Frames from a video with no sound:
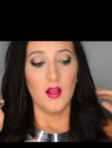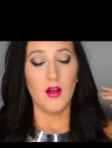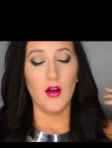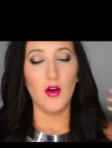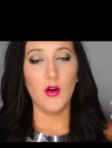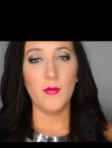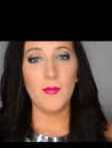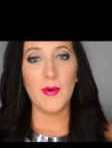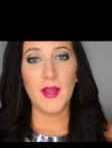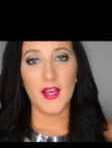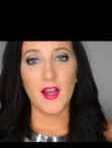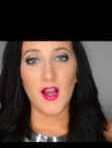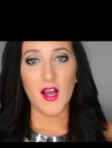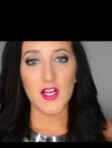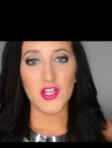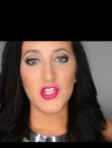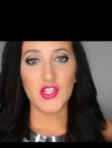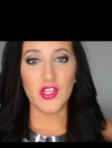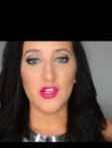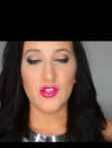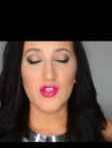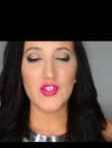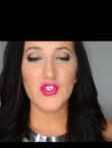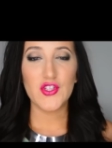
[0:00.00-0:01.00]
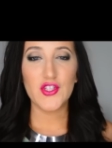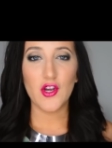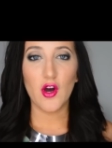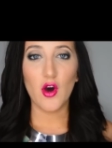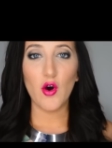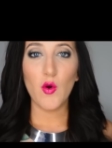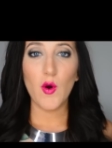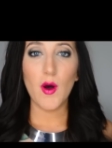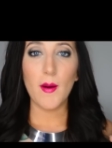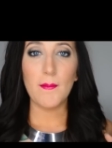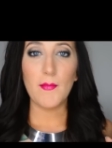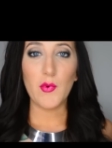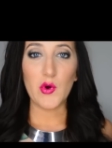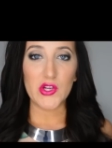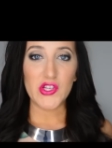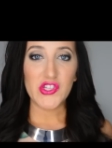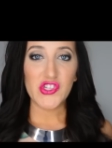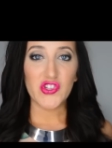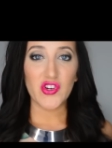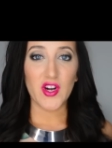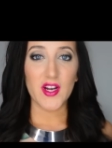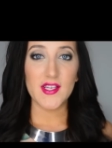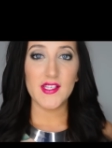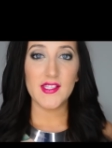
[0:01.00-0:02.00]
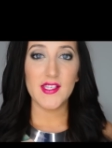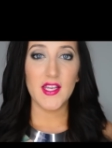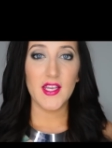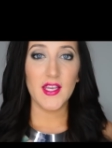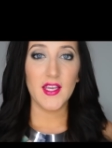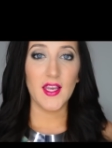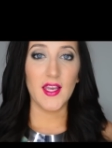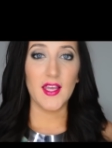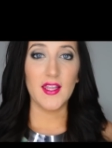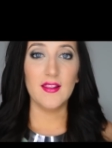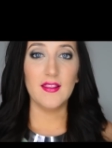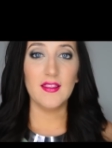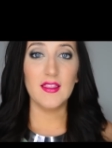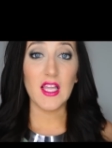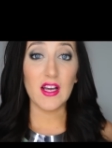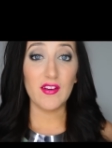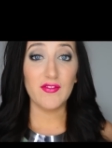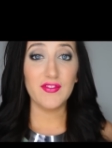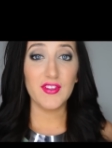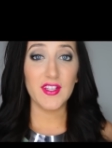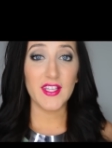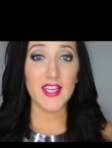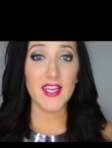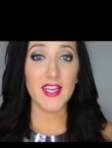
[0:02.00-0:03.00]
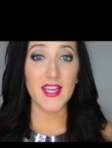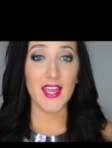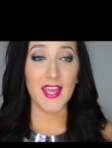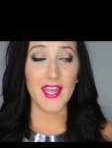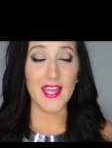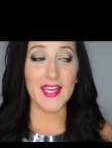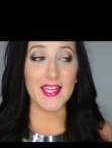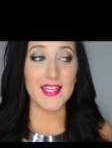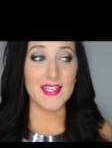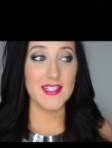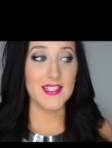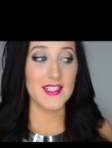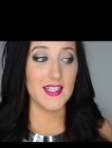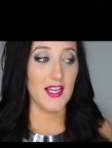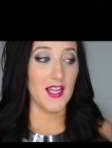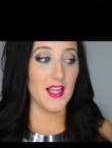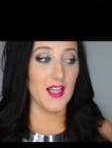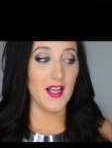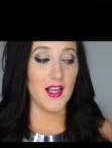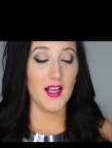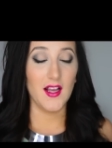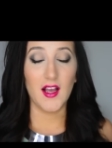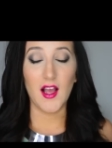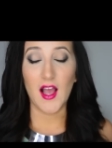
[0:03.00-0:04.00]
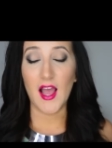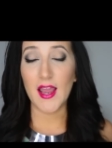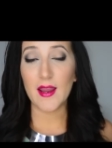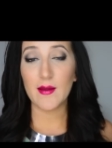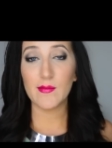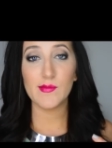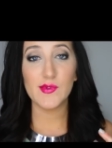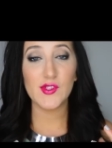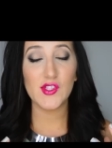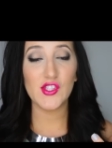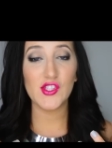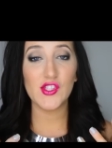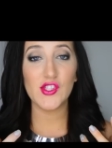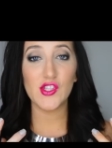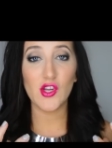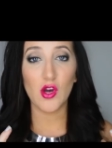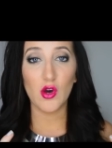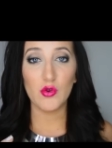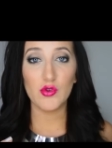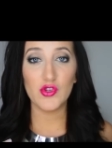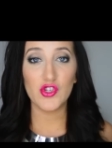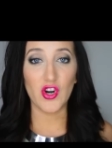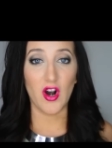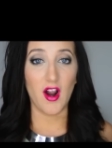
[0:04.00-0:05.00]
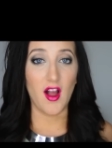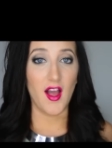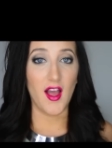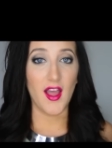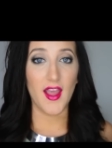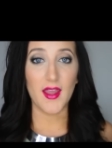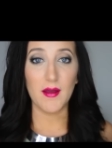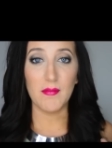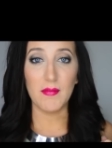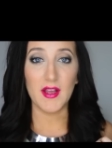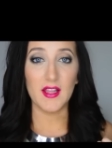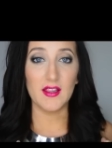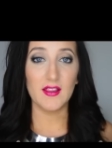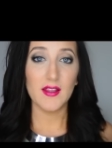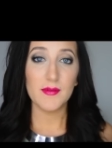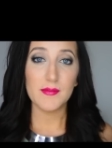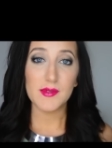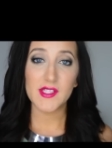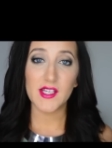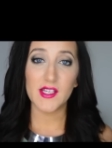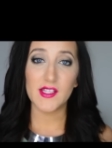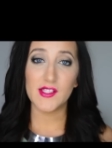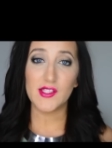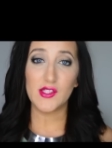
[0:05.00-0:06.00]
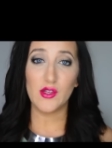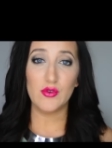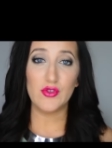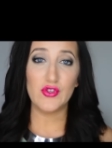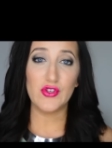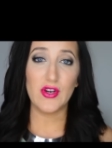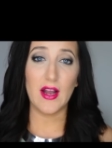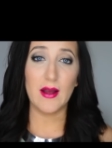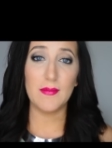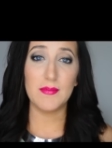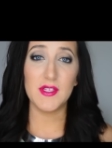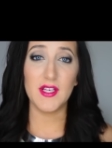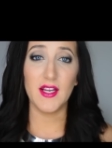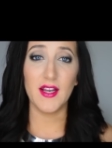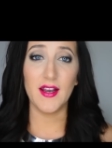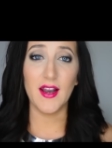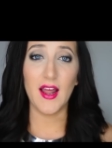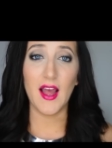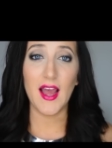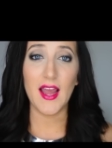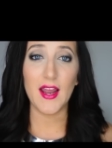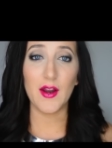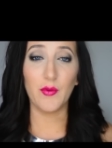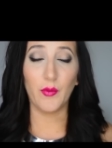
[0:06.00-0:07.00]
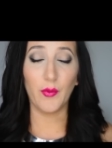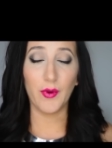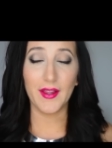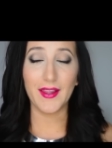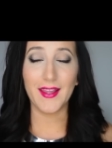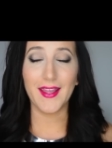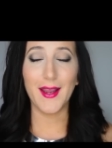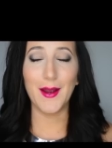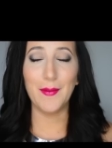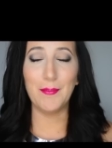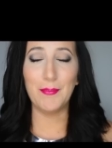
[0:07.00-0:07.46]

oh my gosh, they're so moisturizing and lovely and I'm so dry. My lips get so trapped and I really